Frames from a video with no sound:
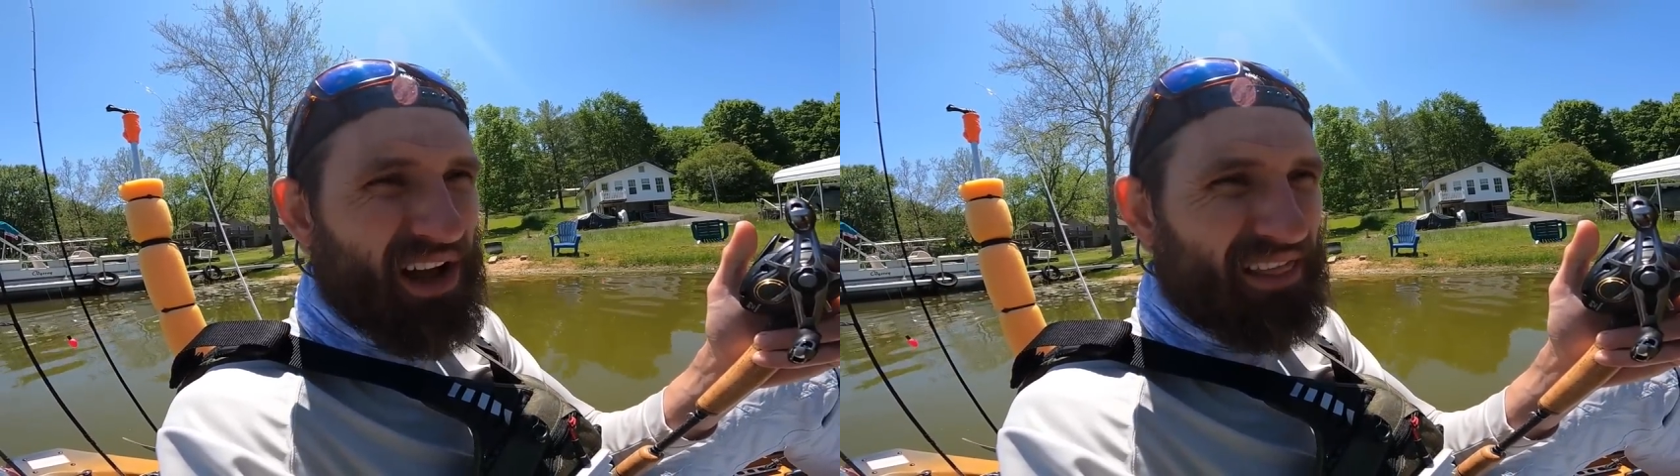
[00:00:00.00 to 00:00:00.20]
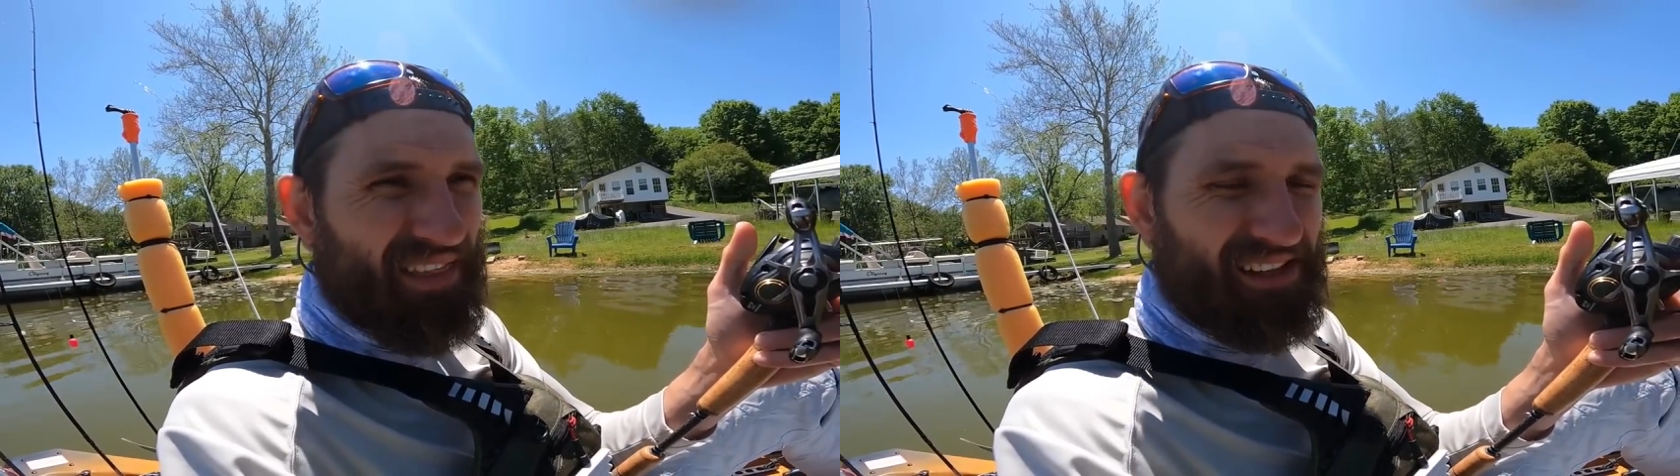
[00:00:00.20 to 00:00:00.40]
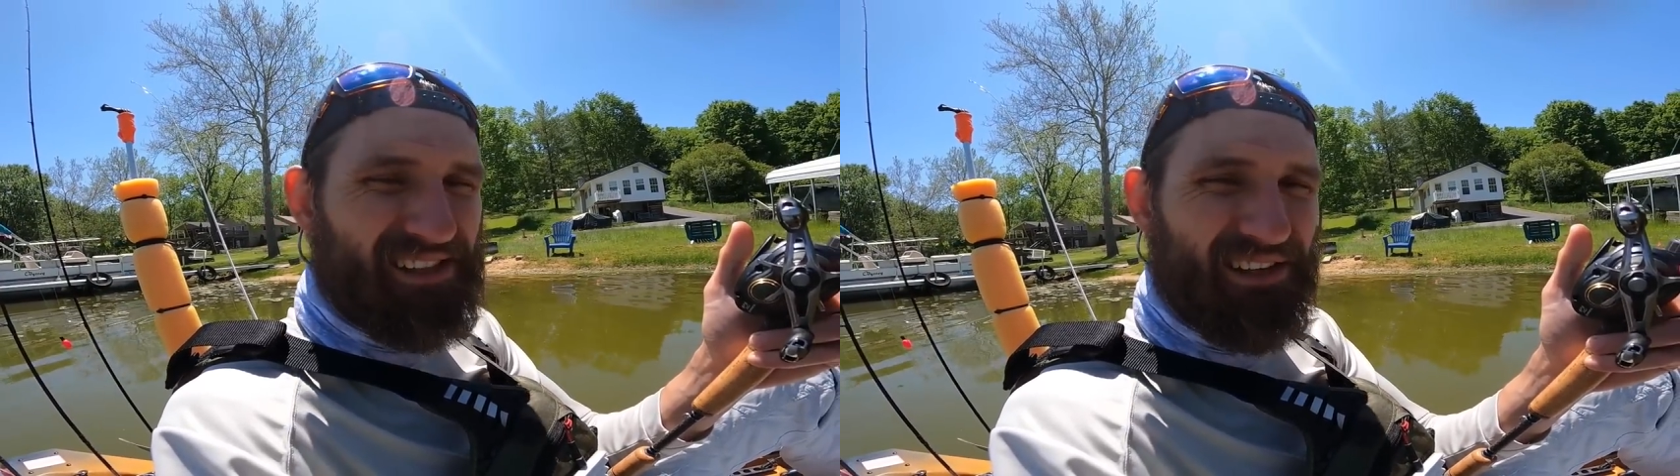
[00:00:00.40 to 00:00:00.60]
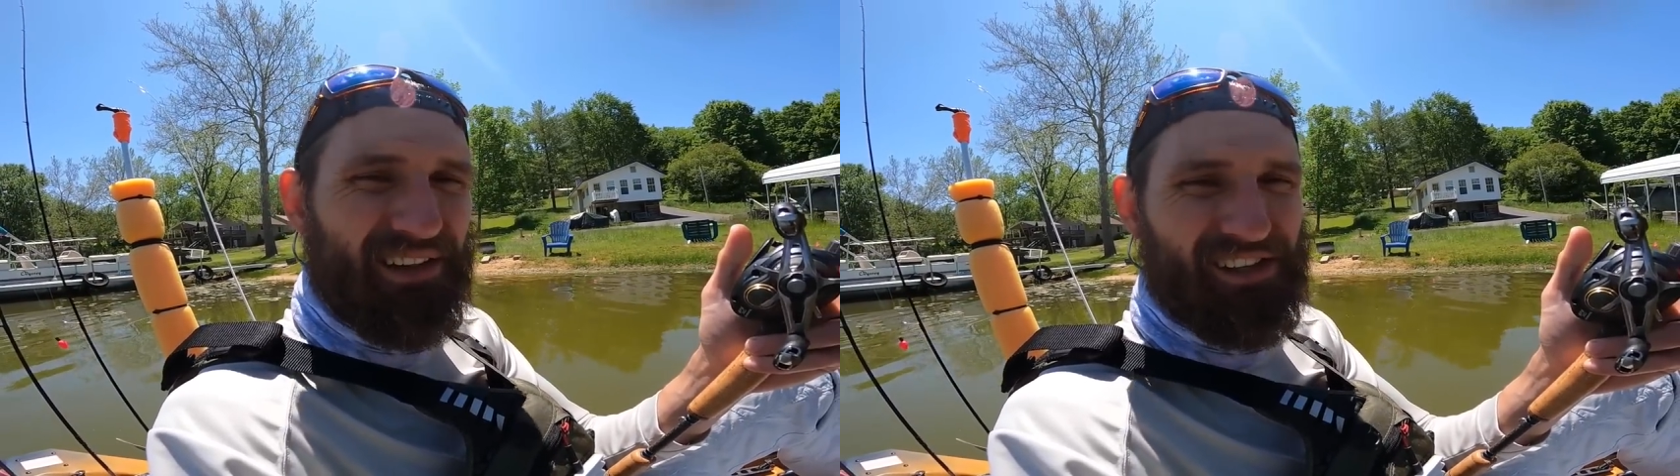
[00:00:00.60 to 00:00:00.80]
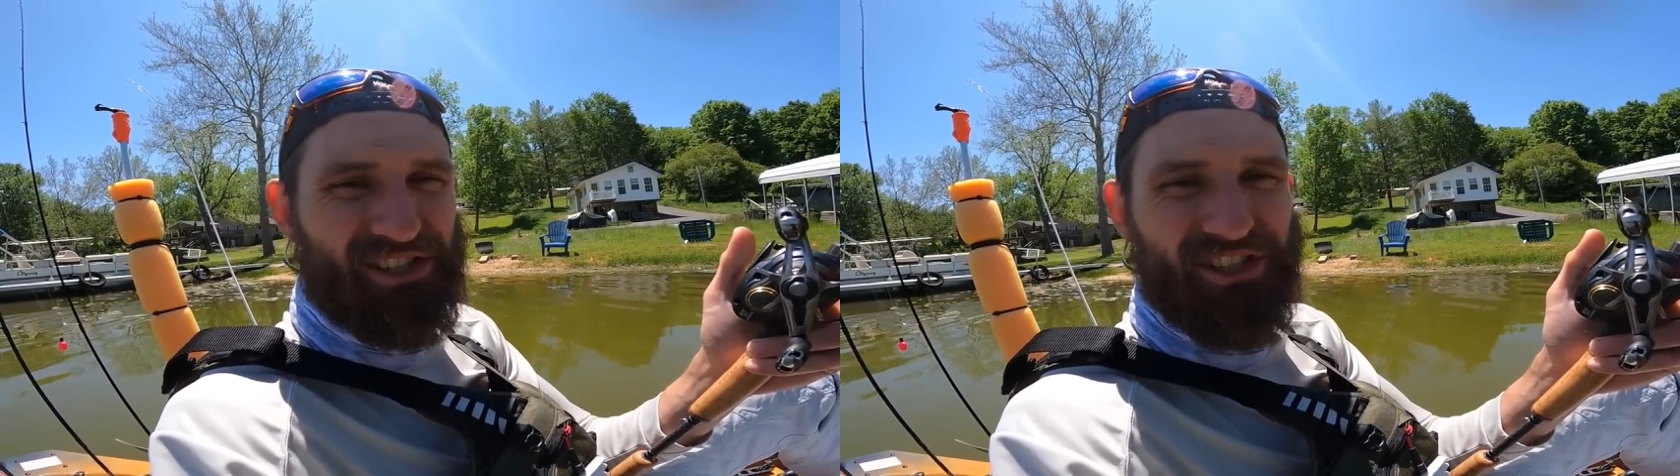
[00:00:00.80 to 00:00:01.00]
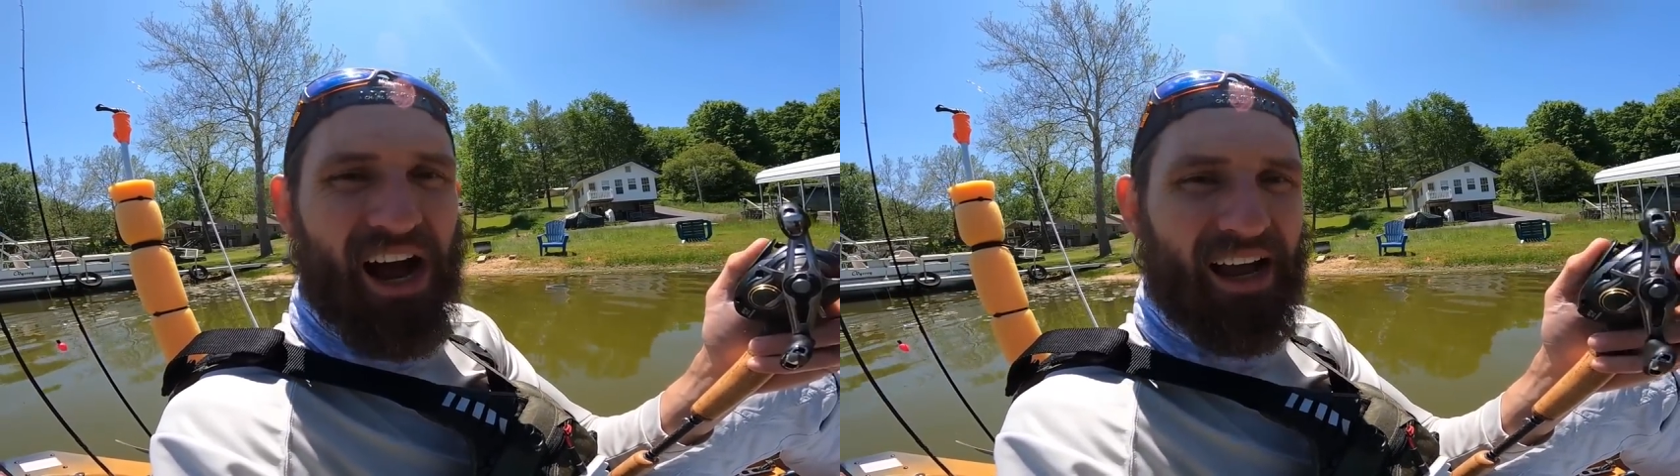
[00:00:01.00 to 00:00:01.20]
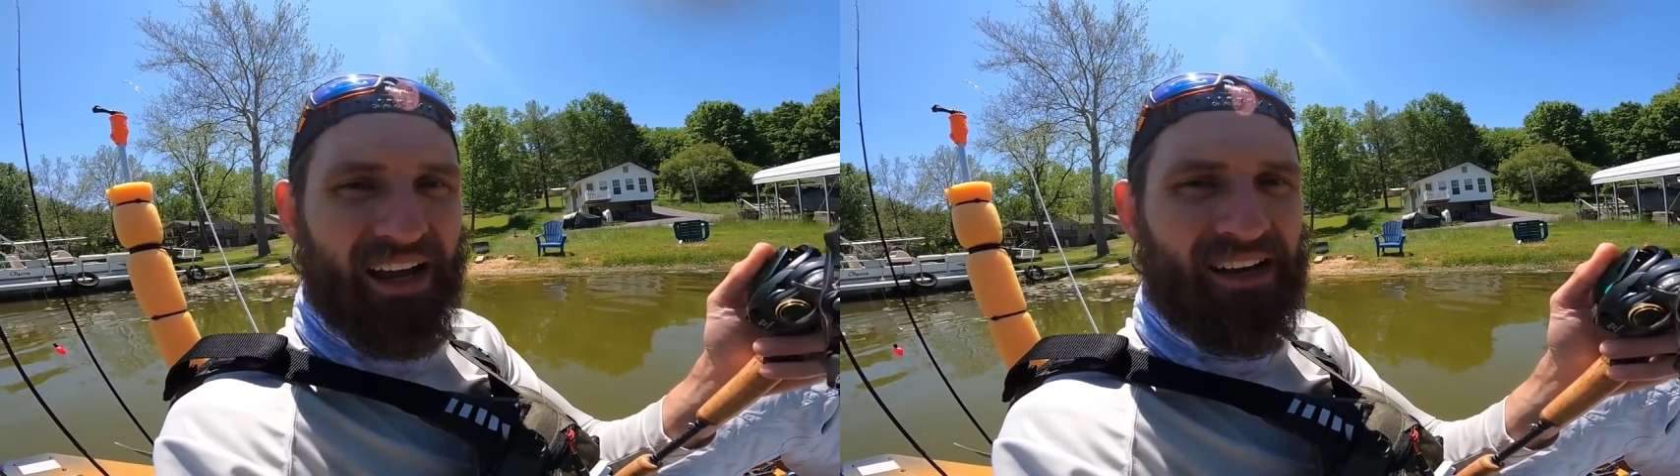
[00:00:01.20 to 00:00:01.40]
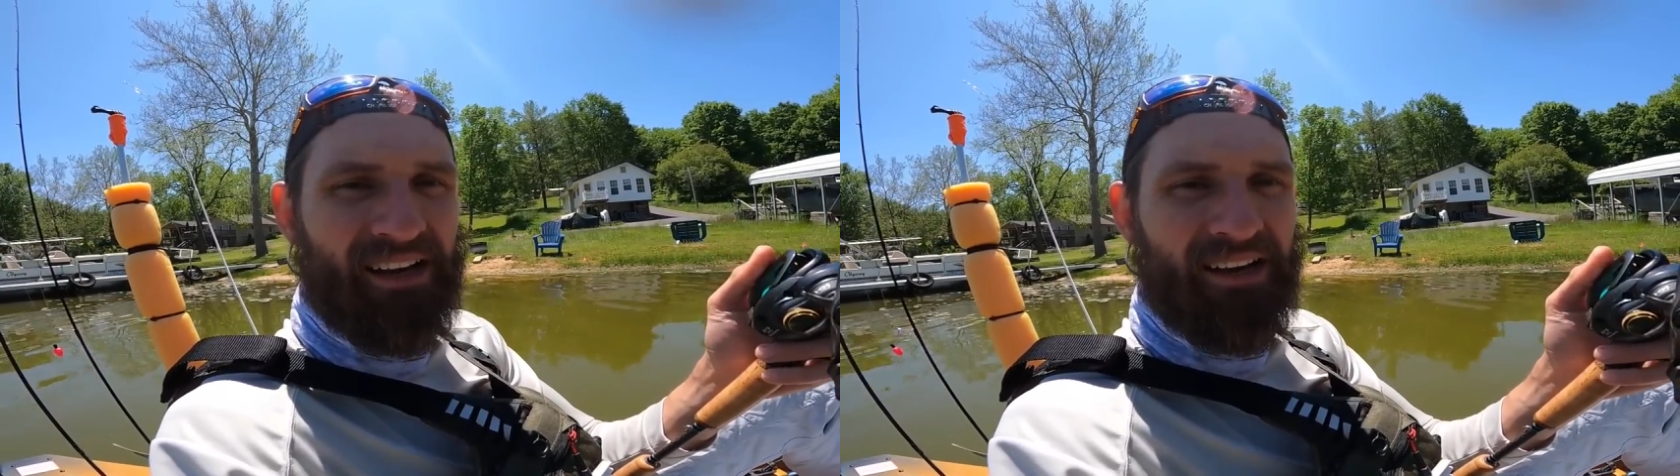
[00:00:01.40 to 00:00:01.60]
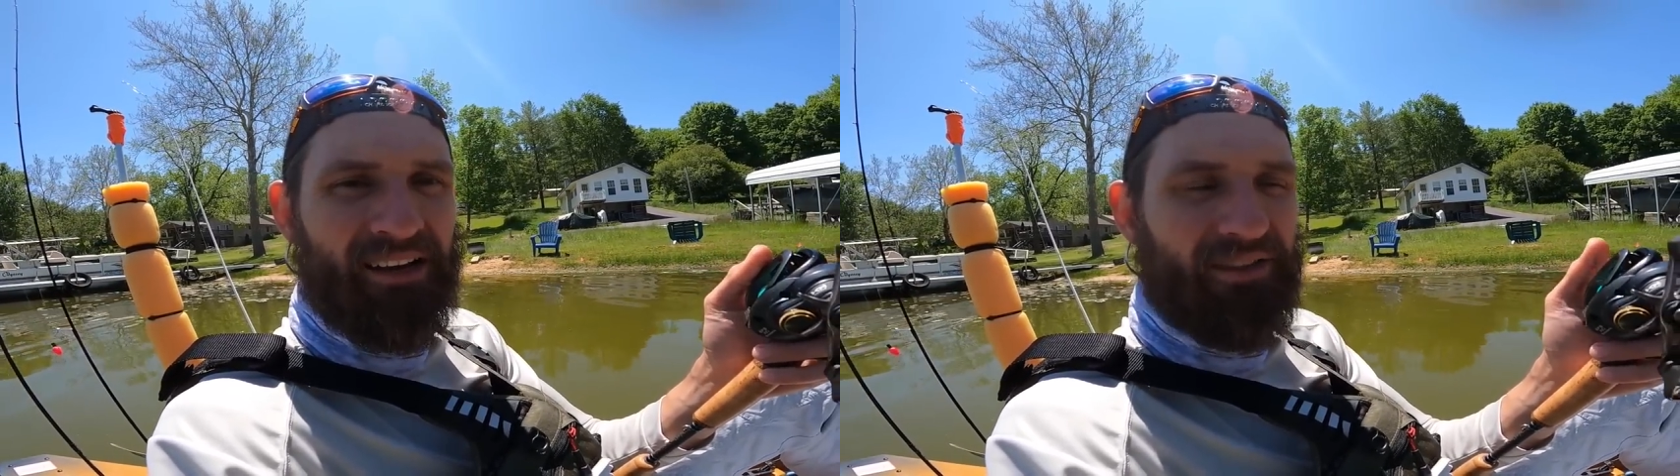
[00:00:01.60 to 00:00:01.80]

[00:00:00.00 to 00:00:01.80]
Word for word: not necessarily giant.